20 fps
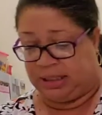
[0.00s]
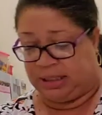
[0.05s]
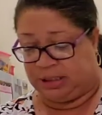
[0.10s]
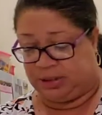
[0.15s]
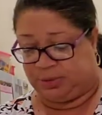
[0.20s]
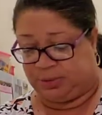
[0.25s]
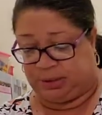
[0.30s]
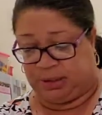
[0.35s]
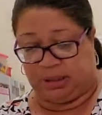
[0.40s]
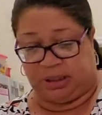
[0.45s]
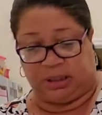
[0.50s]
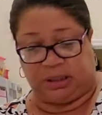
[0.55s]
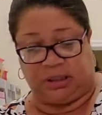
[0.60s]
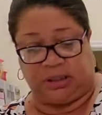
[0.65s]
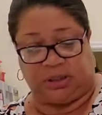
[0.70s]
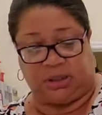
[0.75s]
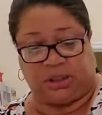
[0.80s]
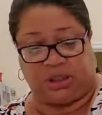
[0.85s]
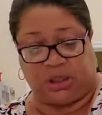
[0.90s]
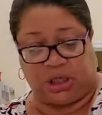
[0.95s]
Sprinkle a
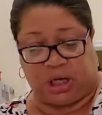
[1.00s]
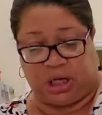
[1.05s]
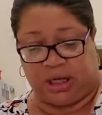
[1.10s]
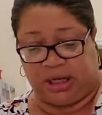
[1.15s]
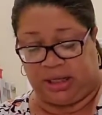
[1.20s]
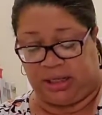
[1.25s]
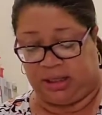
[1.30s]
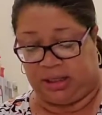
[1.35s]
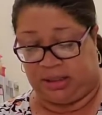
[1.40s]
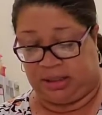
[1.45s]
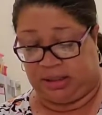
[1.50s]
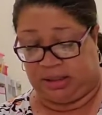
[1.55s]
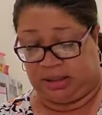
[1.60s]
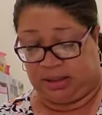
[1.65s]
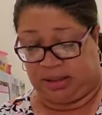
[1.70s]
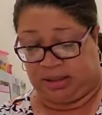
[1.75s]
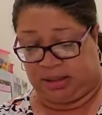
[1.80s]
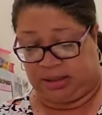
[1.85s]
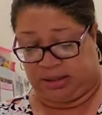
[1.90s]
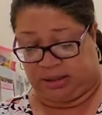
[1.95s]
little salt
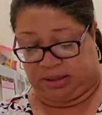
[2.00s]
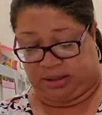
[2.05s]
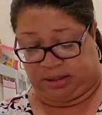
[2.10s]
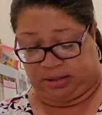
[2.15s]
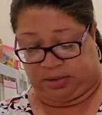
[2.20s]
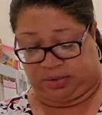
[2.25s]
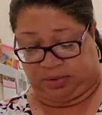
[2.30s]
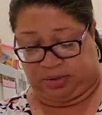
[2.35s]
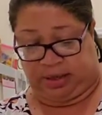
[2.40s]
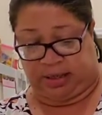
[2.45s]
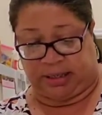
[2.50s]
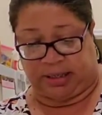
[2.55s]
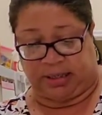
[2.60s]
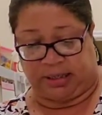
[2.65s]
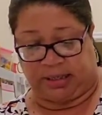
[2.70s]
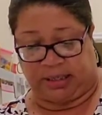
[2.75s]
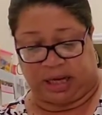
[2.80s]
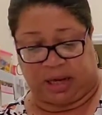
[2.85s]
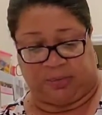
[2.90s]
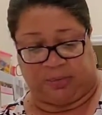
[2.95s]
right on
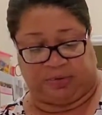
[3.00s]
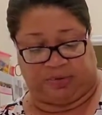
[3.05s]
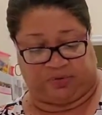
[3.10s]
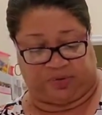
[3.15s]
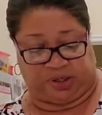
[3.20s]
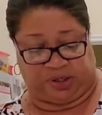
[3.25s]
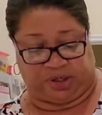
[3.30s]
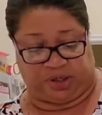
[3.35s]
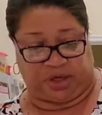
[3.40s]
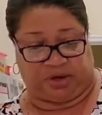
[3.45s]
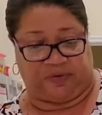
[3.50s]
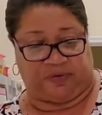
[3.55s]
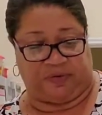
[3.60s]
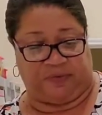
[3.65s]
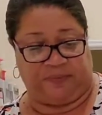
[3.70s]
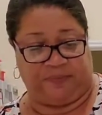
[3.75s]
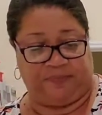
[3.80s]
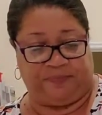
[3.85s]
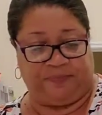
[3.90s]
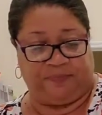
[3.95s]
top of each of
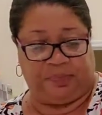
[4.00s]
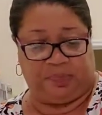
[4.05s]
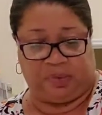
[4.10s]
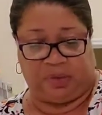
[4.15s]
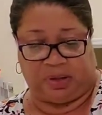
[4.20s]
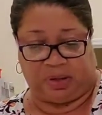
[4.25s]
them.